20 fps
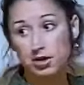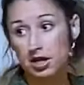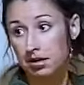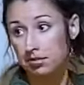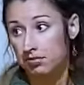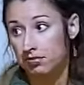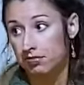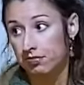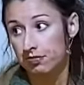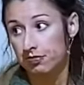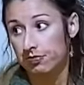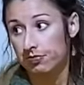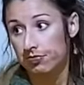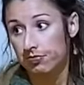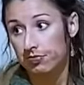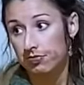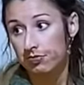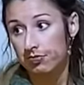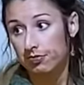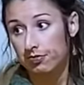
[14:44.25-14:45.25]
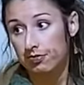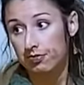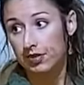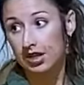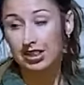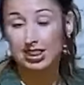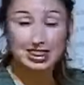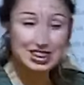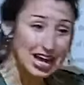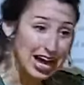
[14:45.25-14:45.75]
B.
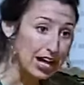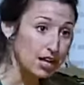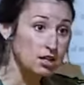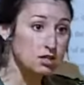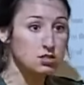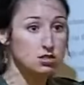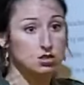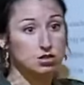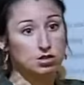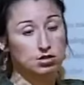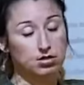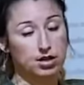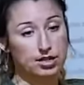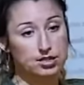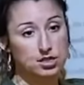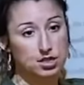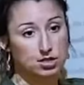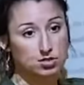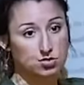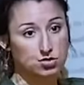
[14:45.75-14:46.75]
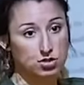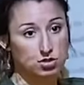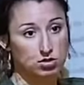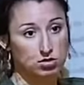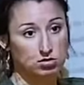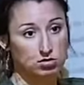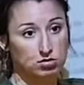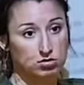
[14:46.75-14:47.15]
That is the correct answer.